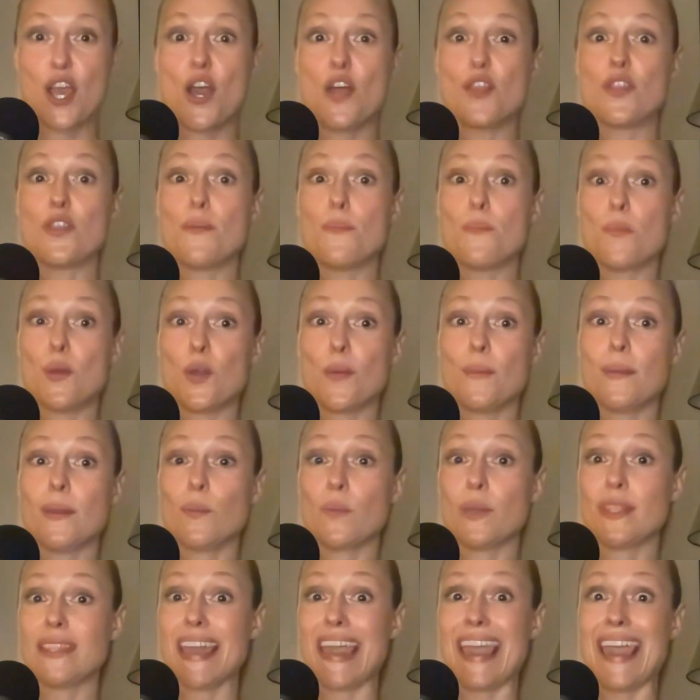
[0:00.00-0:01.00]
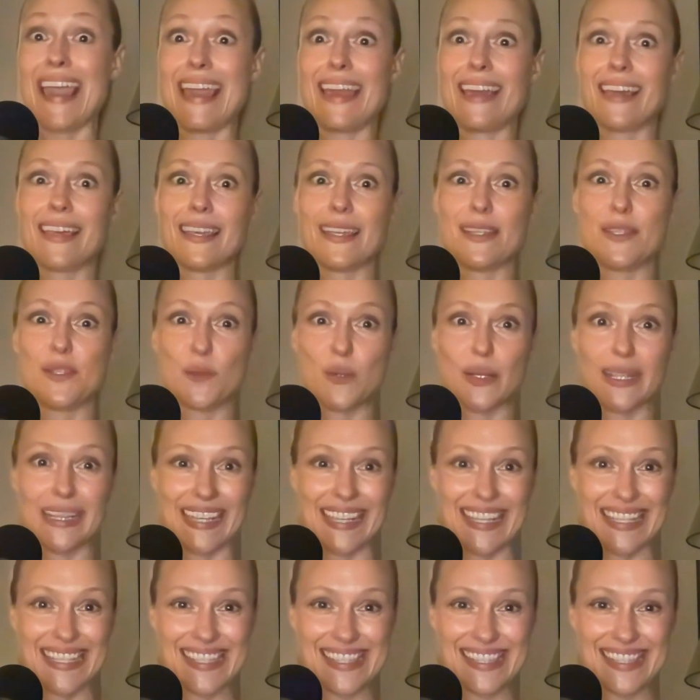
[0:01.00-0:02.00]
the moment when the egg is
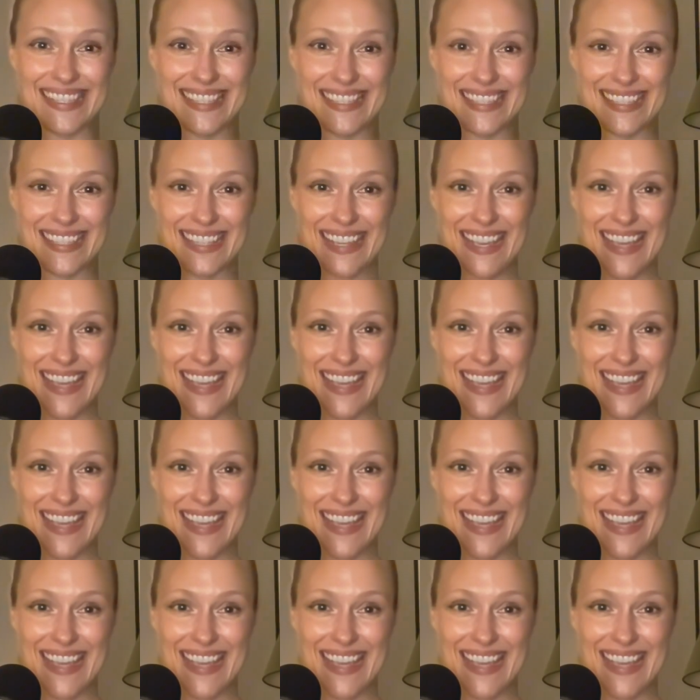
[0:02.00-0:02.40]
released.